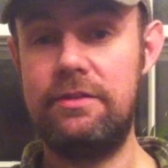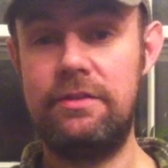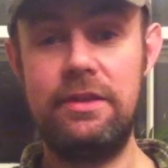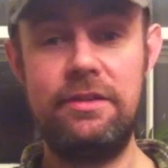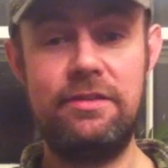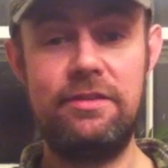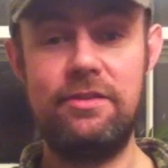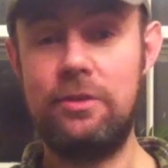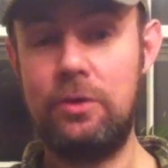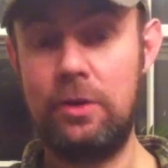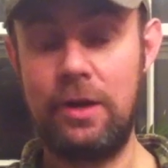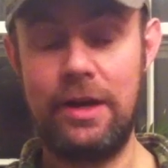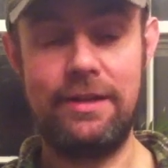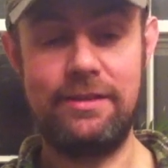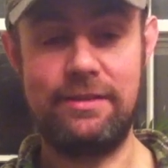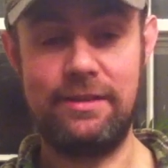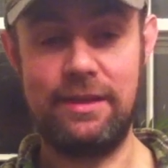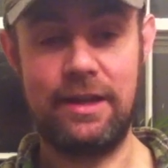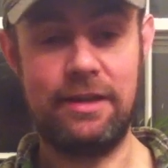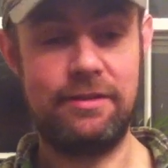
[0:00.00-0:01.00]
This is
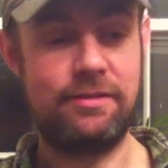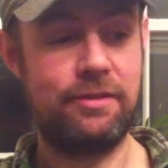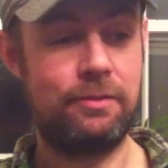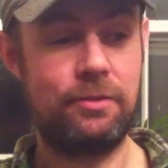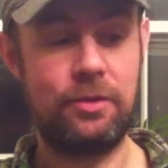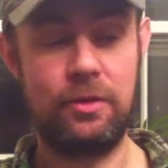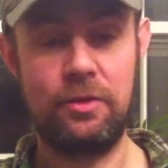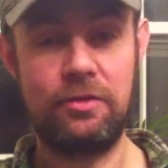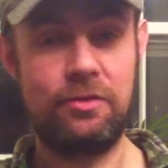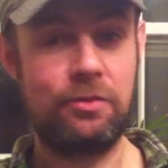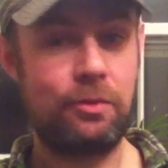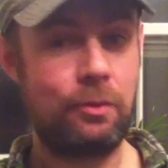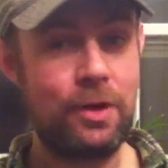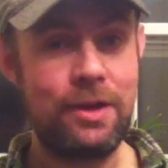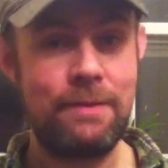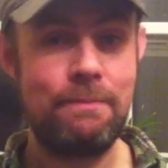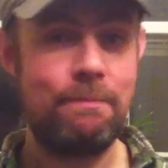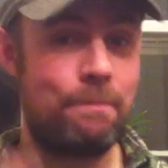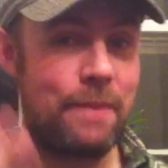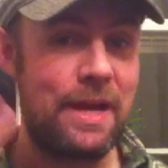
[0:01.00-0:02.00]
crazy, honestly. So there's
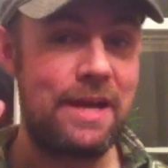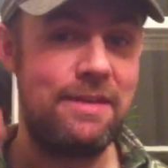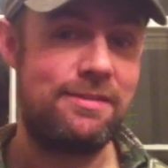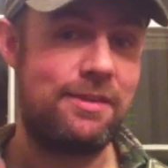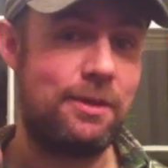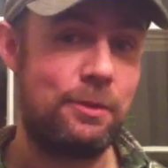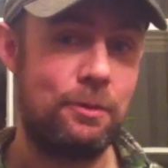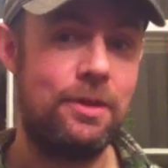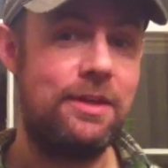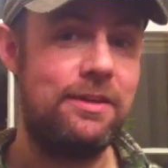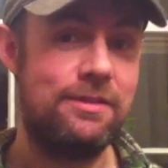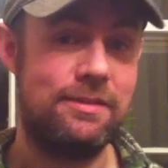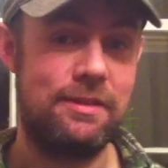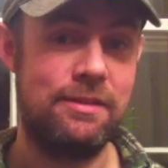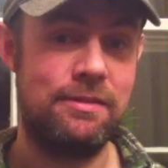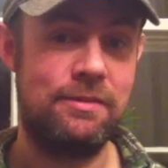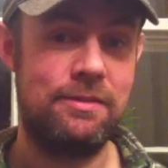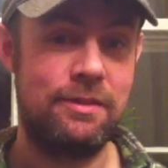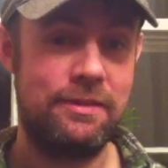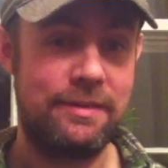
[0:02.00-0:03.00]
three basic
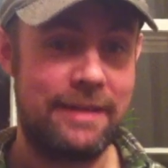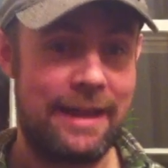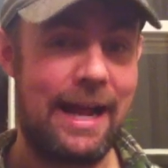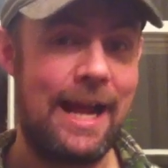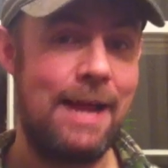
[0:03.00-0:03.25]
reasons